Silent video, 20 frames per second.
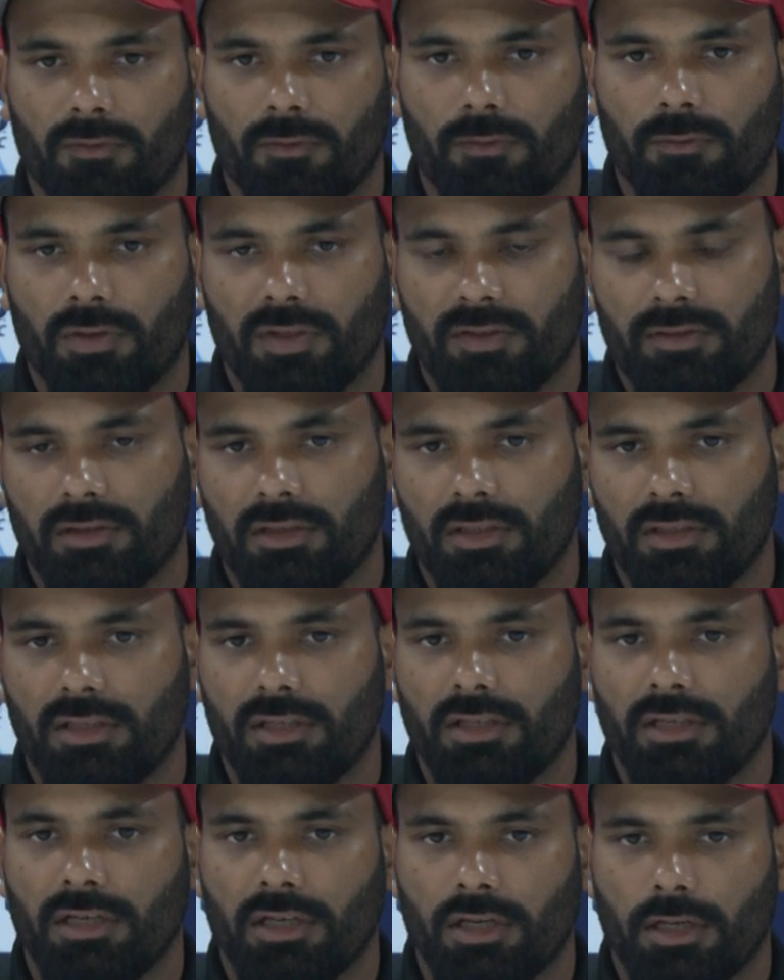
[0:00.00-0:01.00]
firstly,
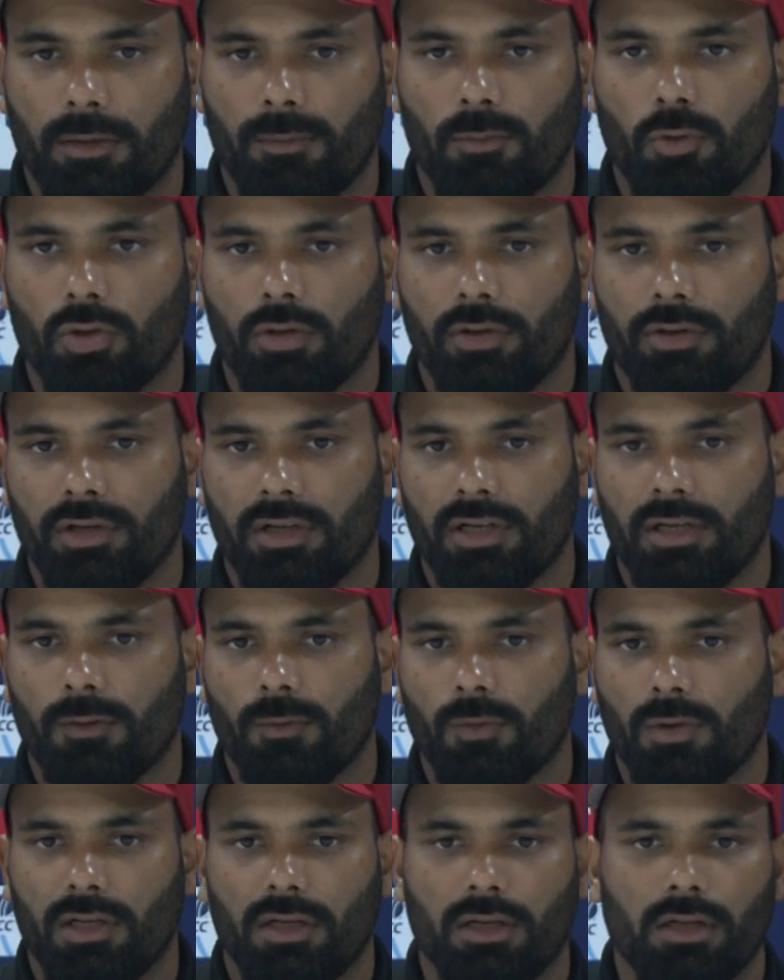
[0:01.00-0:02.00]
the Eranga bowled really
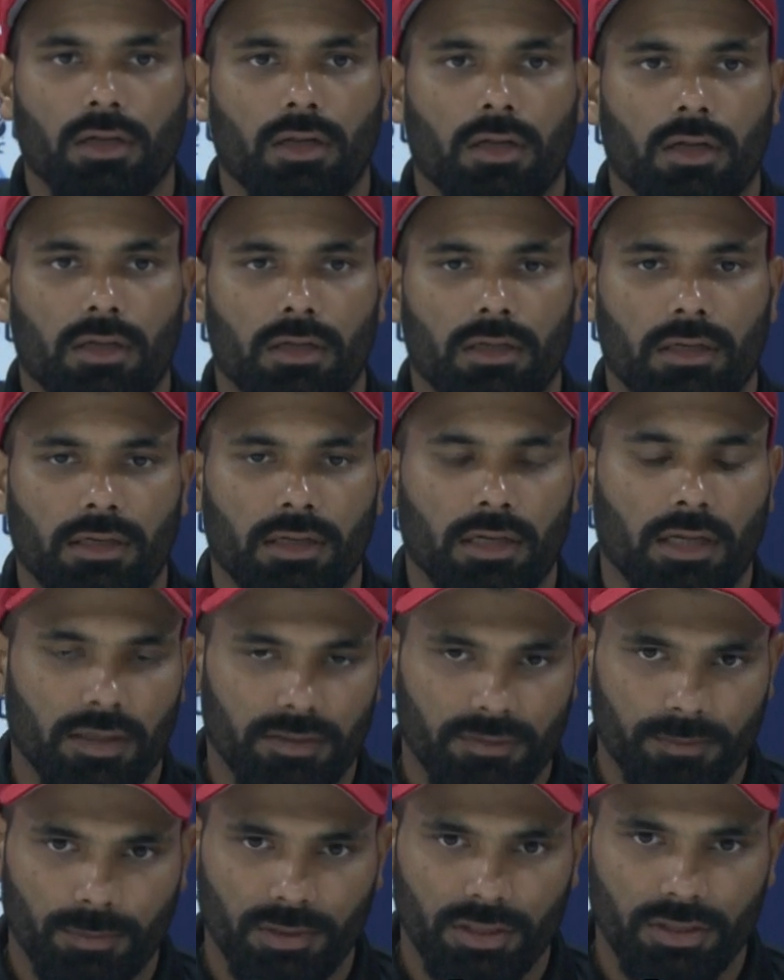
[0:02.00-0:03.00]
well in
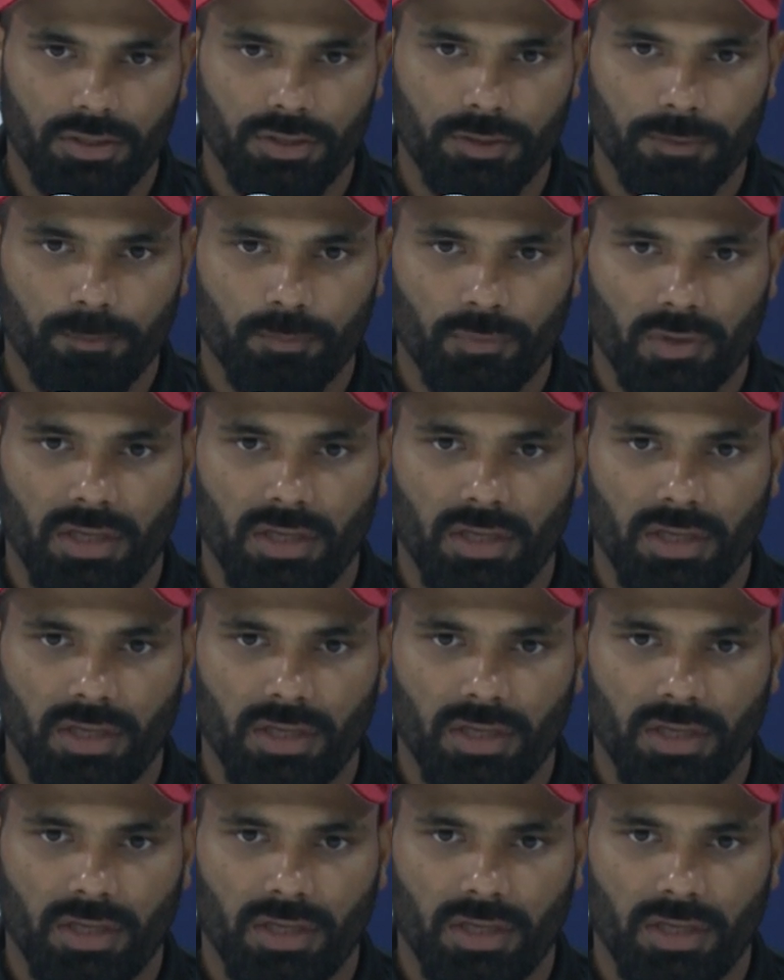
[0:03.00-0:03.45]
last match,